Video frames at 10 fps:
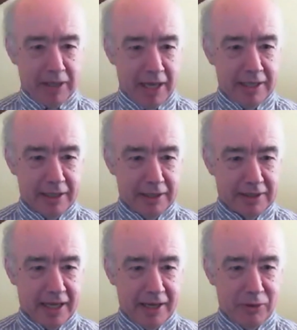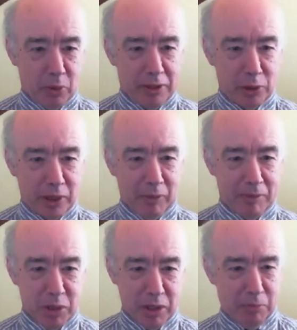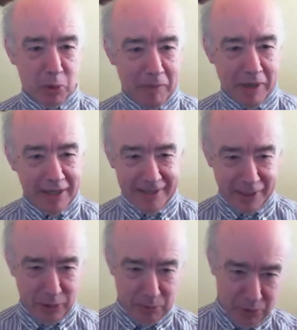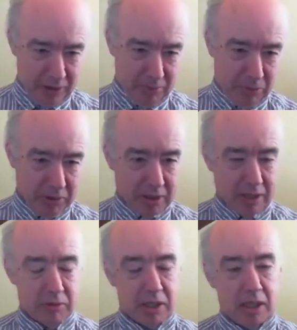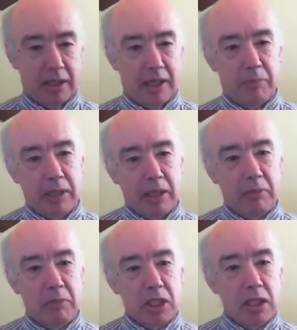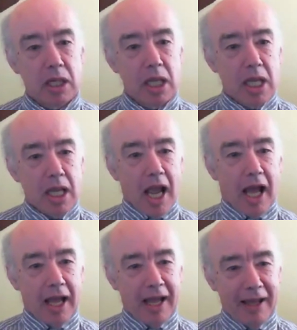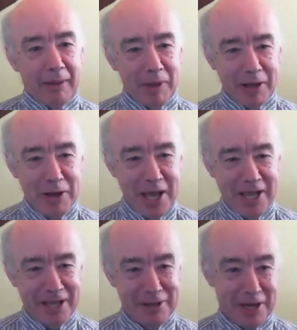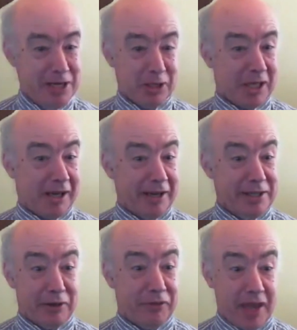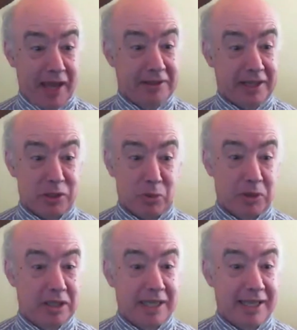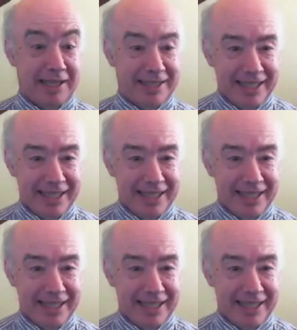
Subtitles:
8 and 10. We could go up to the bookmakers at a point to point, don't tell the gambling commission. And you started off then, and that's what you did.